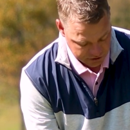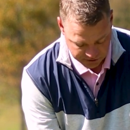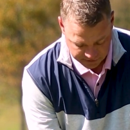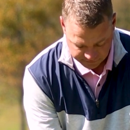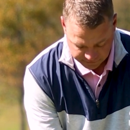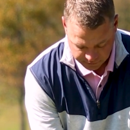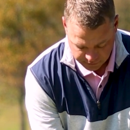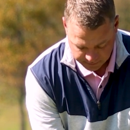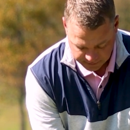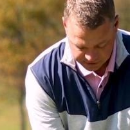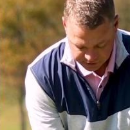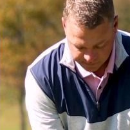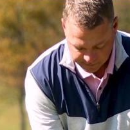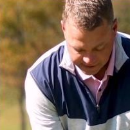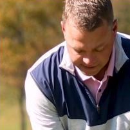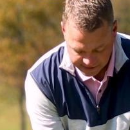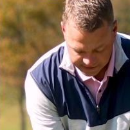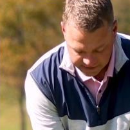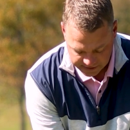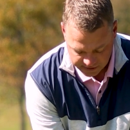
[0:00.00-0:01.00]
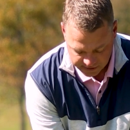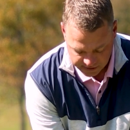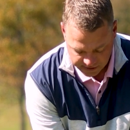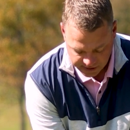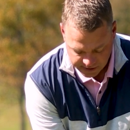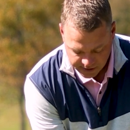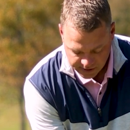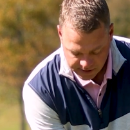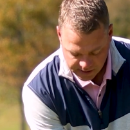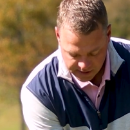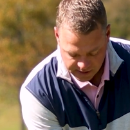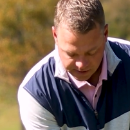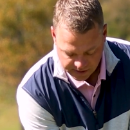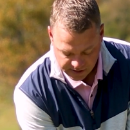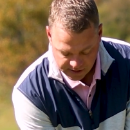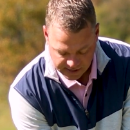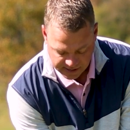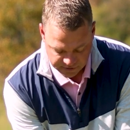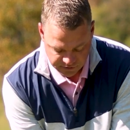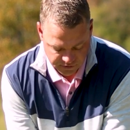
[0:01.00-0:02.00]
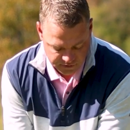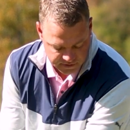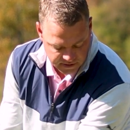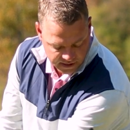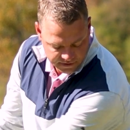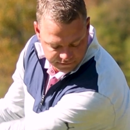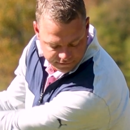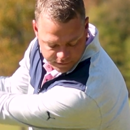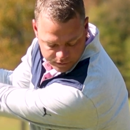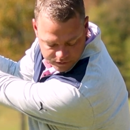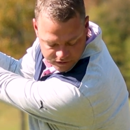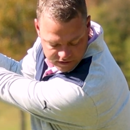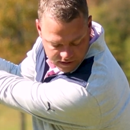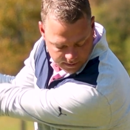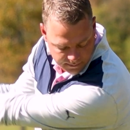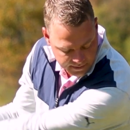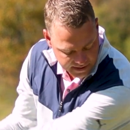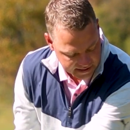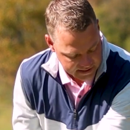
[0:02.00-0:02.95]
just confirm my spot here, and then I just kind of focus on